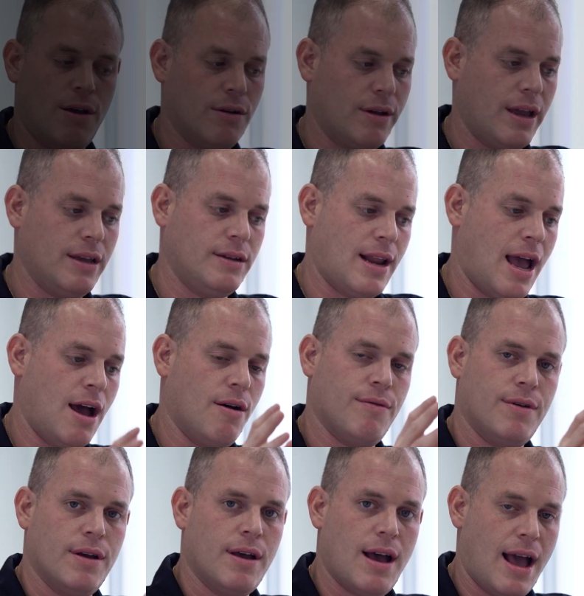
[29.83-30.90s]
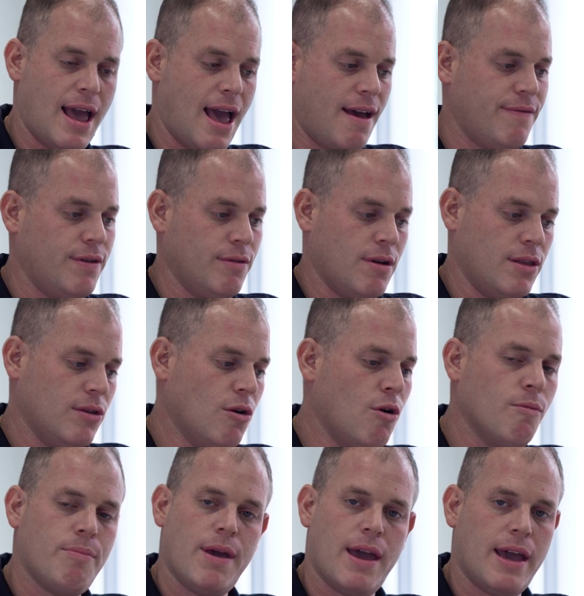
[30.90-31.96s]
Okay, now I have here on the
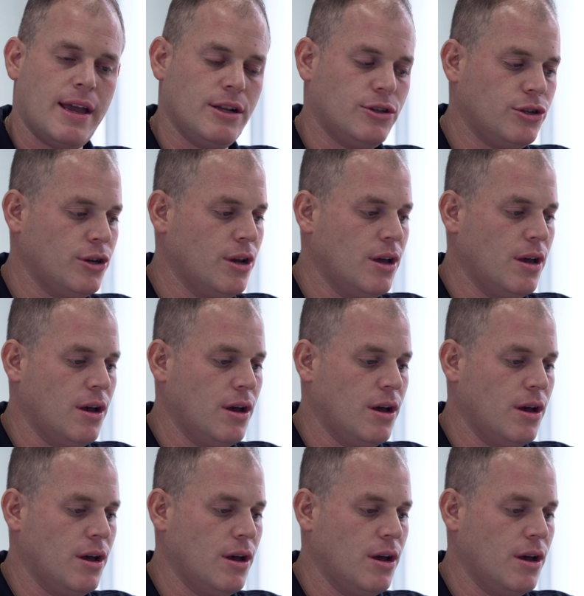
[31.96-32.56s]
home page,